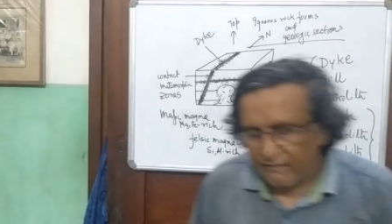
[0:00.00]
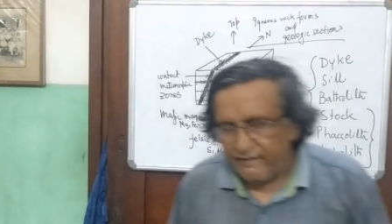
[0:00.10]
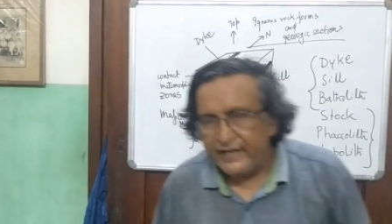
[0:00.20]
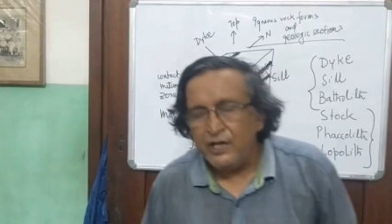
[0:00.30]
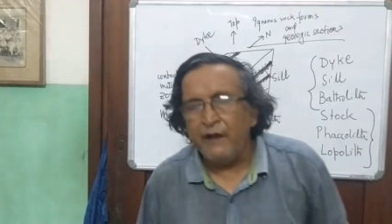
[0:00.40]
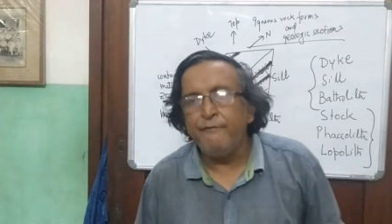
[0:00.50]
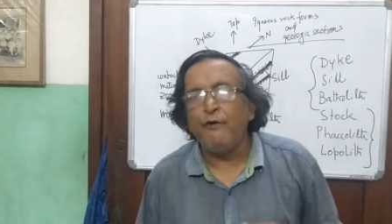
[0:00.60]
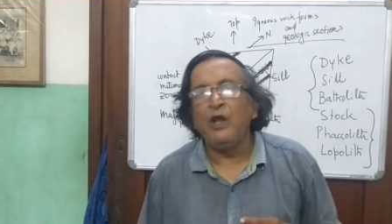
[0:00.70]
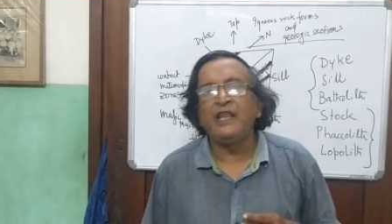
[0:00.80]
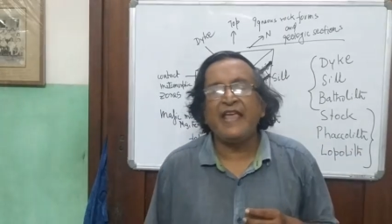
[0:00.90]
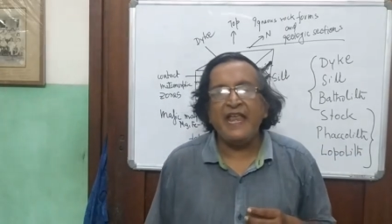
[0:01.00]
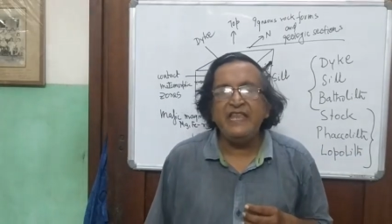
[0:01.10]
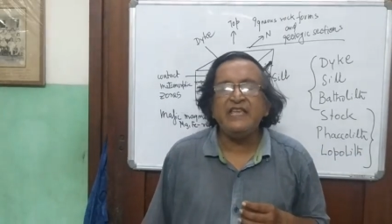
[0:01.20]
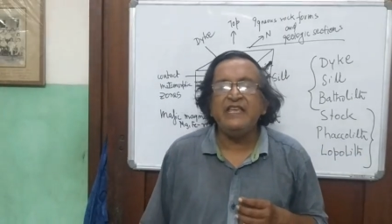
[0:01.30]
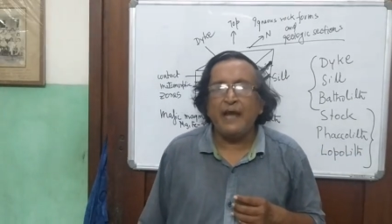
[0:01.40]
when you have
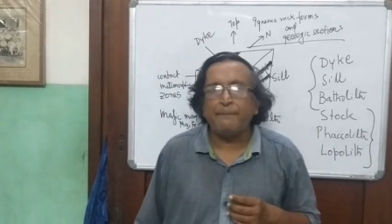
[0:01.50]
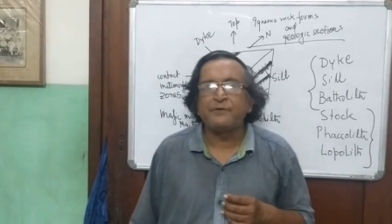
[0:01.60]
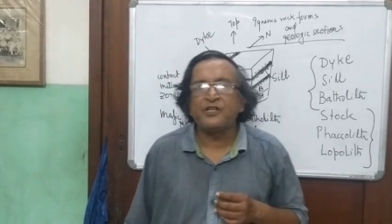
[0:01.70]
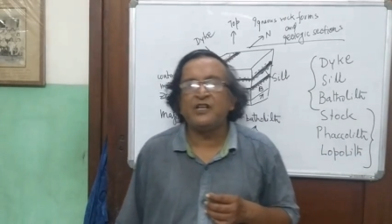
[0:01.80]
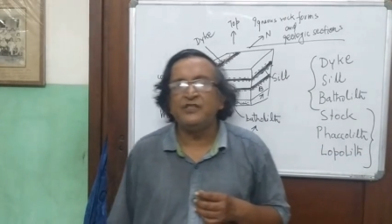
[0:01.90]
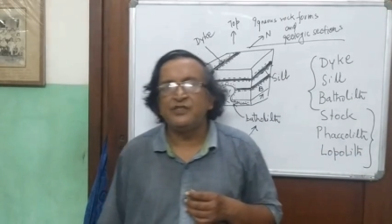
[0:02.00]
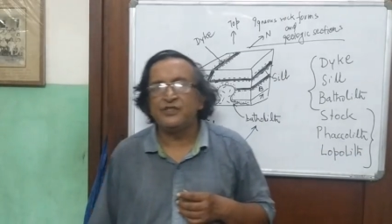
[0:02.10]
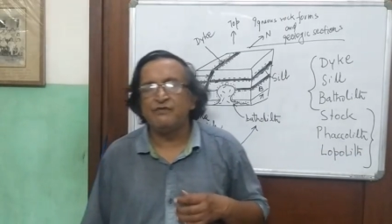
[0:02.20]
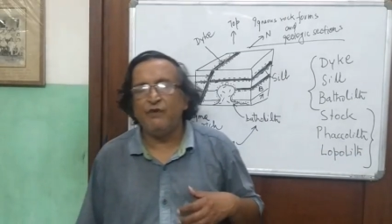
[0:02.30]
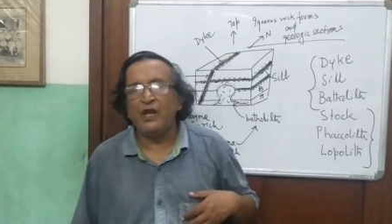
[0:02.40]
volcanic eruptions